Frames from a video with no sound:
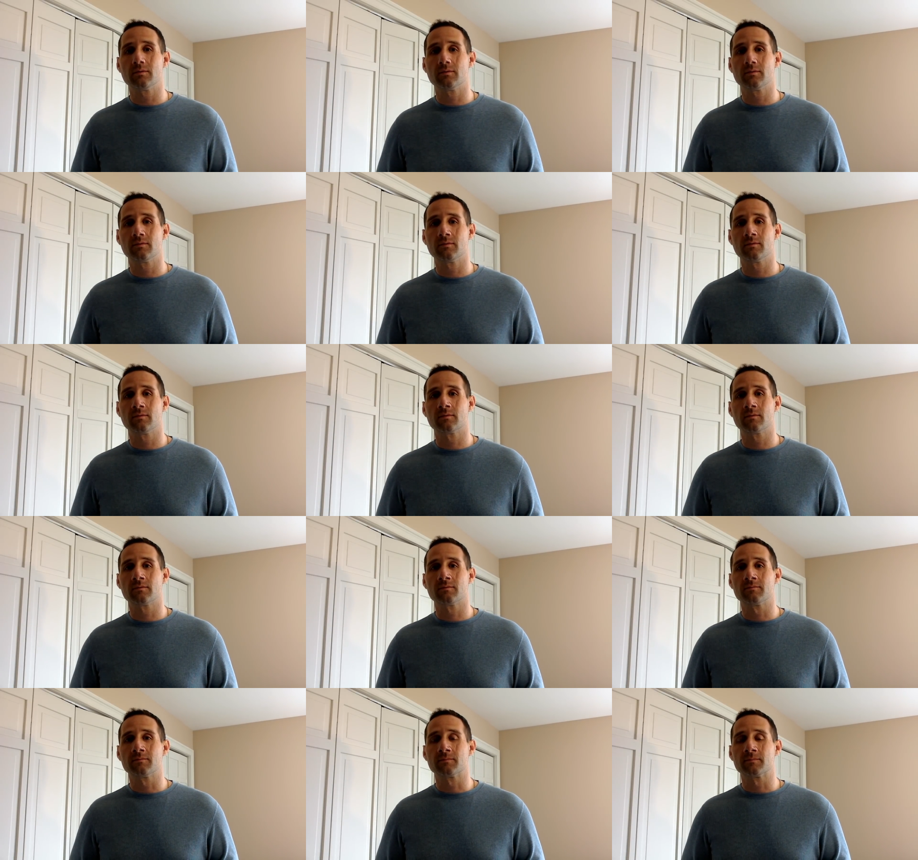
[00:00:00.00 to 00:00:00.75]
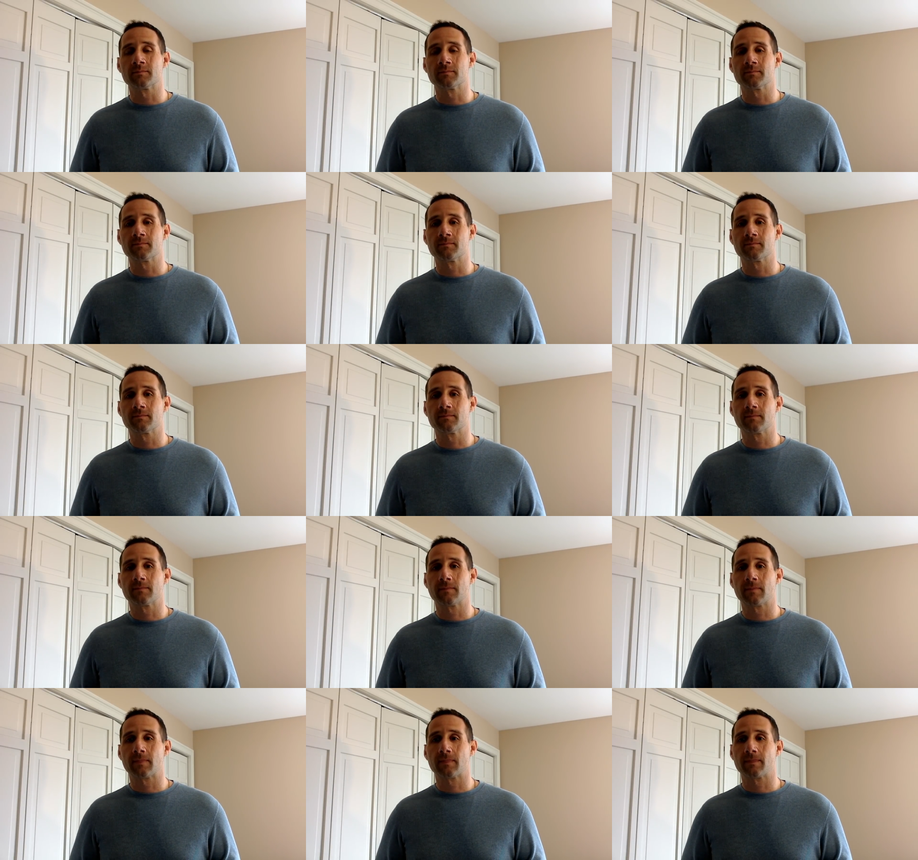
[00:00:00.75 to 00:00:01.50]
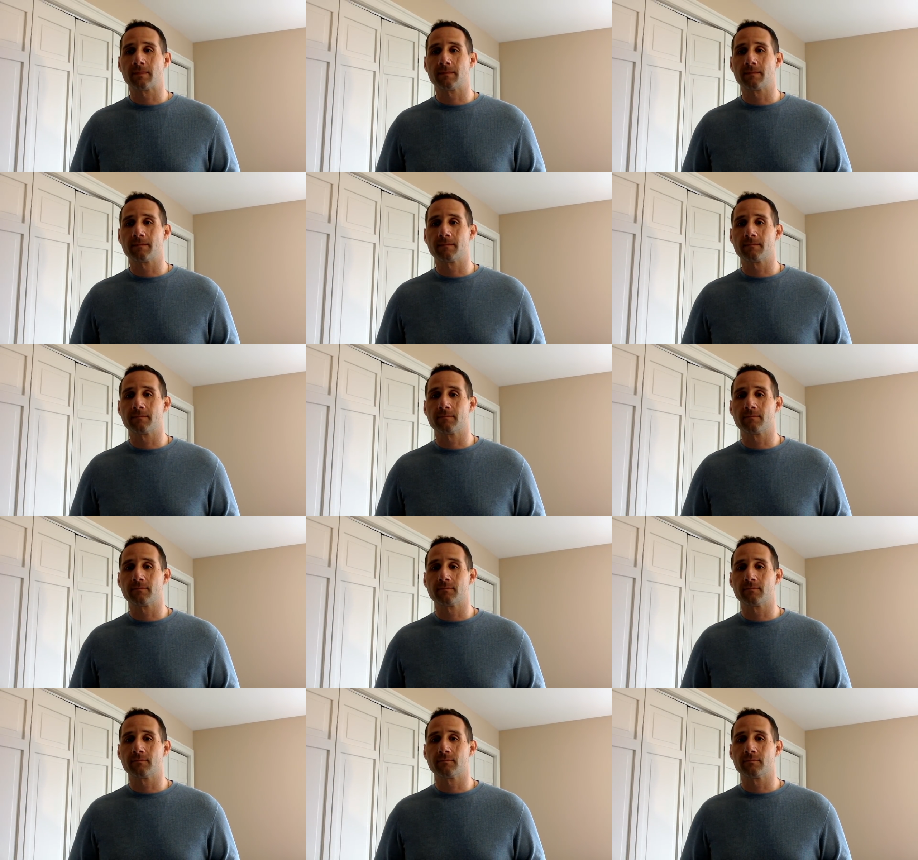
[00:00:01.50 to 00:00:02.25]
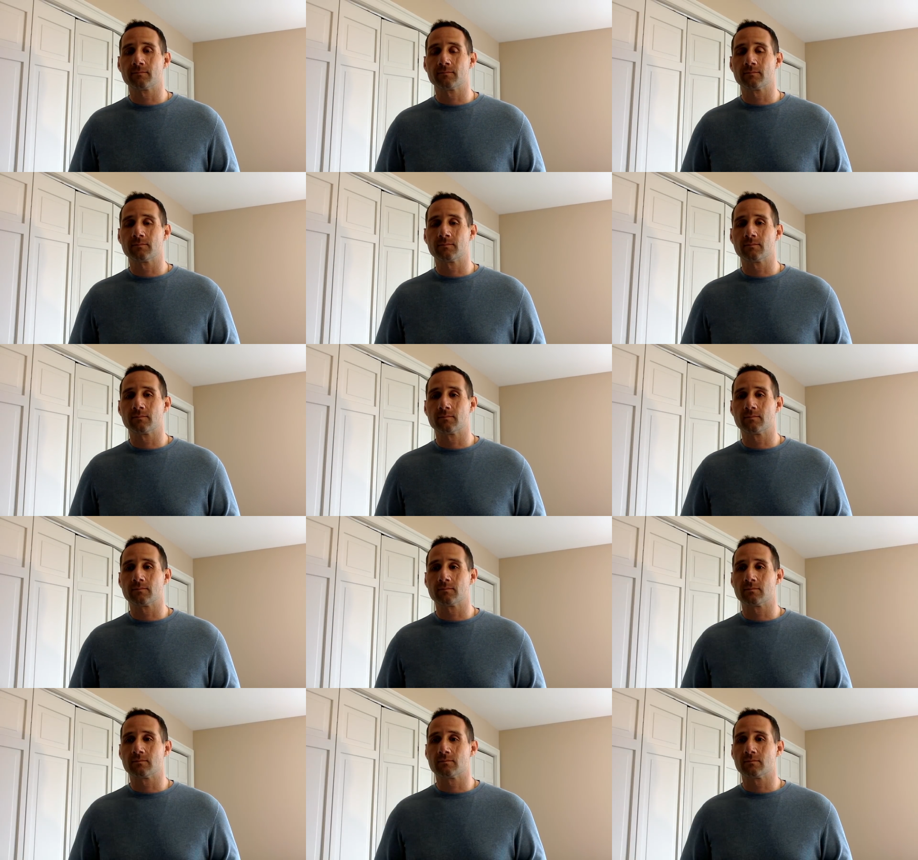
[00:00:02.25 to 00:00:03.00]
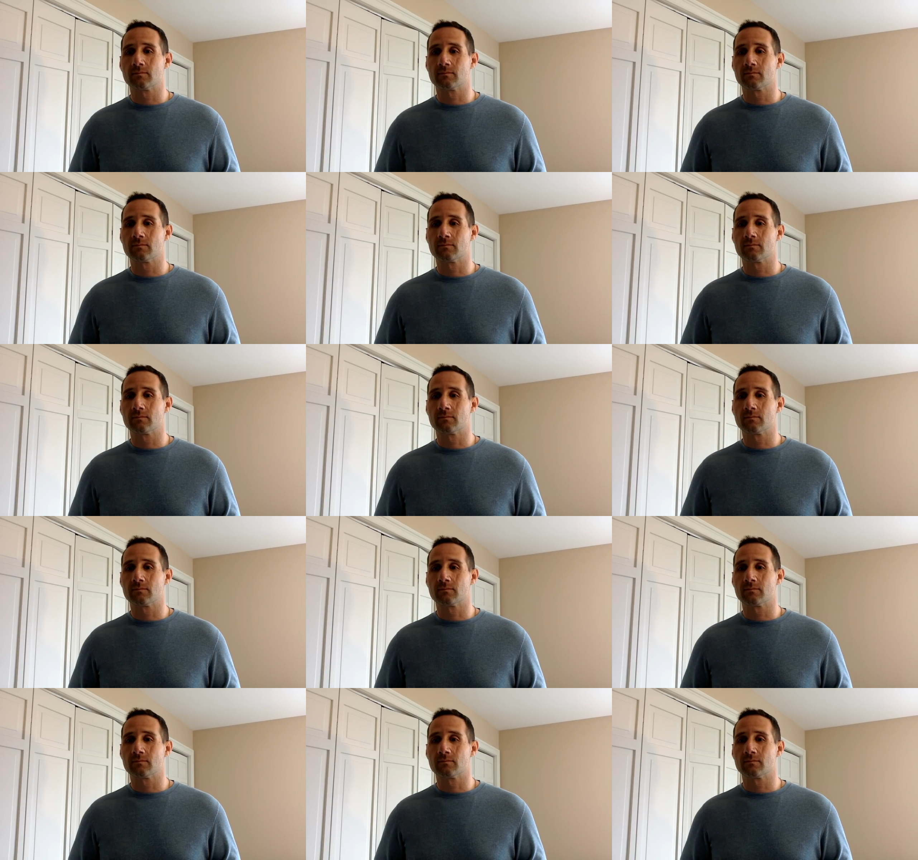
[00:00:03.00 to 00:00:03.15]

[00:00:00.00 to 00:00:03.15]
(no one is talking)